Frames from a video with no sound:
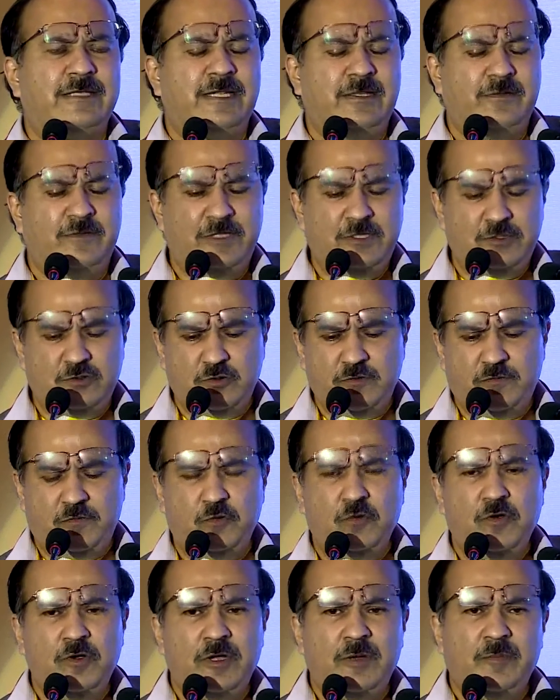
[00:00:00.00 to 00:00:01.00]
Even so, if you
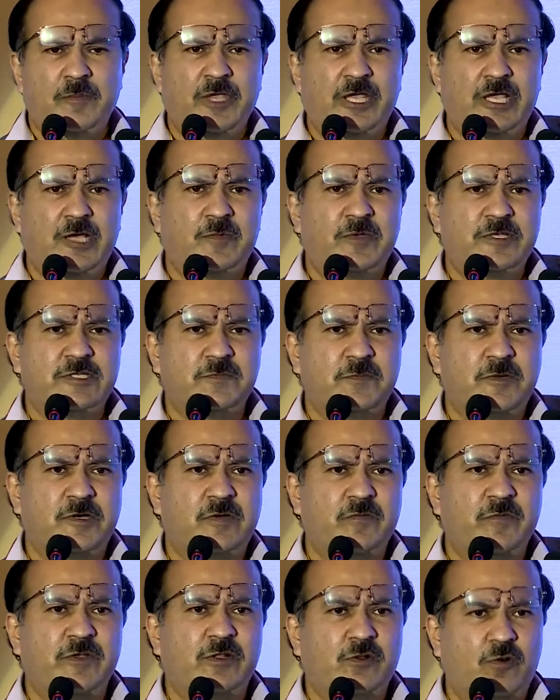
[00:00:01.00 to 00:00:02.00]
pick up a sperm
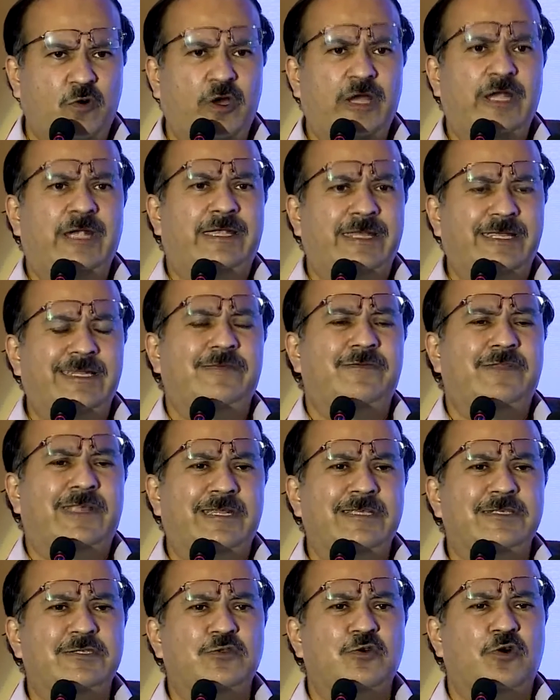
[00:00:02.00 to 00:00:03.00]
with coiled tail, if there
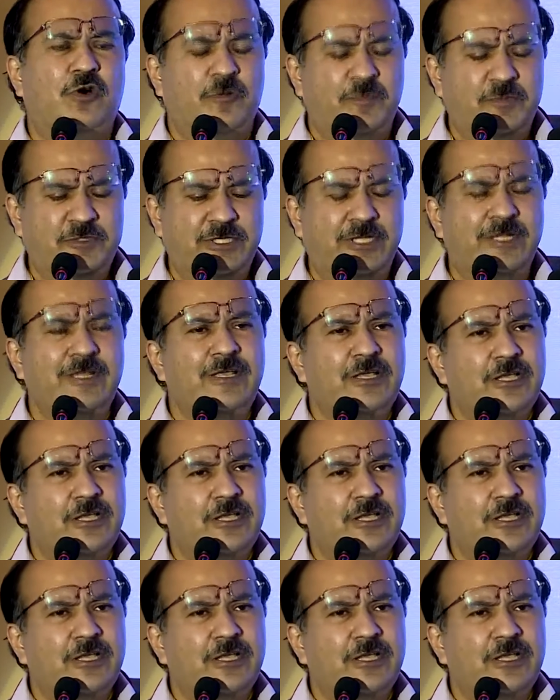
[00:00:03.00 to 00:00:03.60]
is no option,